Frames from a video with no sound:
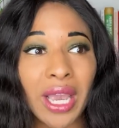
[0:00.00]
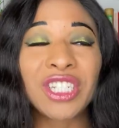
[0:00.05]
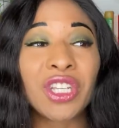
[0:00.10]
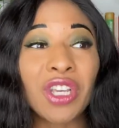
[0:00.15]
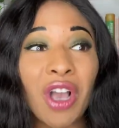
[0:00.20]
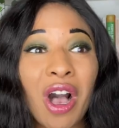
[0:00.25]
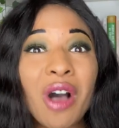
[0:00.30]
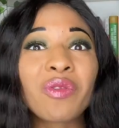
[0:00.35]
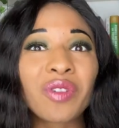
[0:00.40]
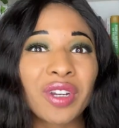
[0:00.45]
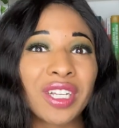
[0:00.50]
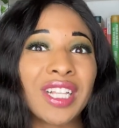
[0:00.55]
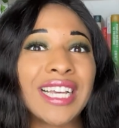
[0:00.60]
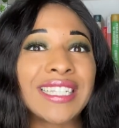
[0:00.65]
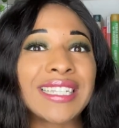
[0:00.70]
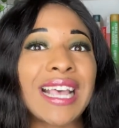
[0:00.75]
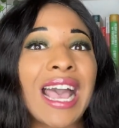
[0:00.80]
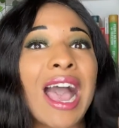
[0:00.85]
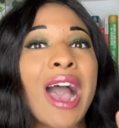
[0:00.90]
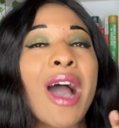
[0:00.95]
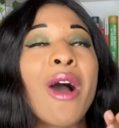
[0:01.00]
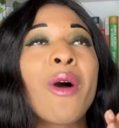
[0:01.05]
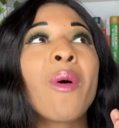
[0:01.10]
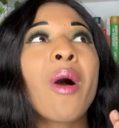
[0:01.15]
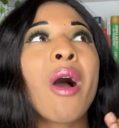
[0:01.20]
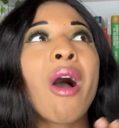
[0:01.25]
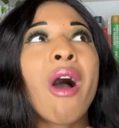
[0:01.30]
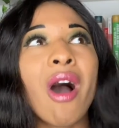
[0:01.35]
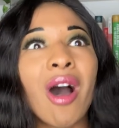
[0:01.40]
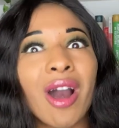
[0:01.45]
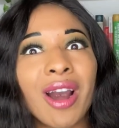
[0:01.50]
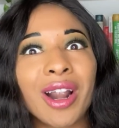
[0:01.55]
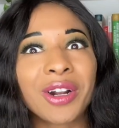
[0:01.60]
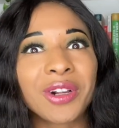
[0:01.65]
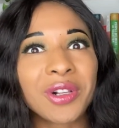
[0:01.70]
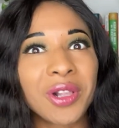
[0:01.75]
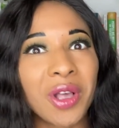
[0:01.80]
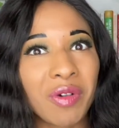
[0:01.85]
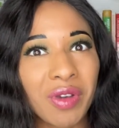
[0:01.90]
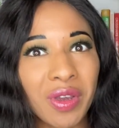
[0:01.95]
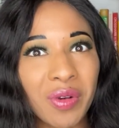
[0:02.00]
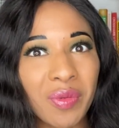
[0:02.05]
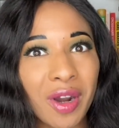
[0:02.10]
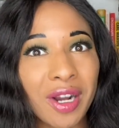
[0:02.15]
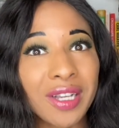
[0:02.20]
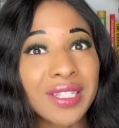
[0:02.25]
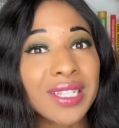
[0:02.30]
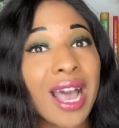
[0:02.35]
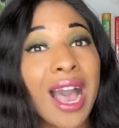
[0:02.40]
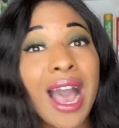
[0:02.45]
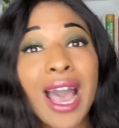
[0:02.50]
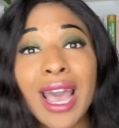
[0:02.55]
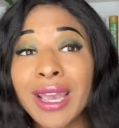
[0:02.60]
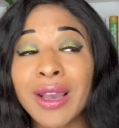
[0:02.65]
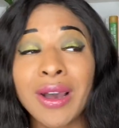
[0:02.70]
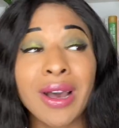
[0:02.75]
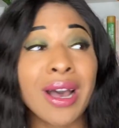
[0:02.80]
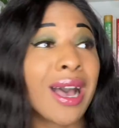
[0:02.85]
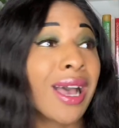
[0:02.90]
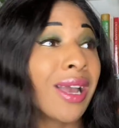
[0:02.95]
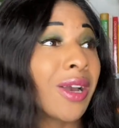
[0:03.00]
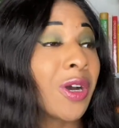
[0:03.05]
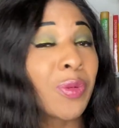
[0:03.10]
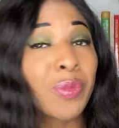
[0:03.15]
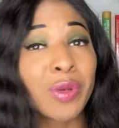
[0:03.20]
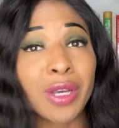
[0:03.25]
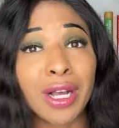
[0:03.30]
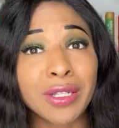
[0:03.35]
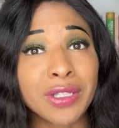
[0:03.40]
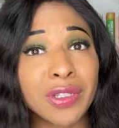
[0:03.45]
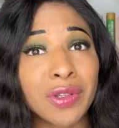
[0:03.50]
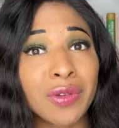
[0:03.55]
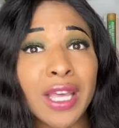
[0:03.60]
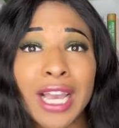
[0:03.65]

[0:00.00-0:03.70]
Do y'all realize how hard Chloe works? I, I hope y'all do.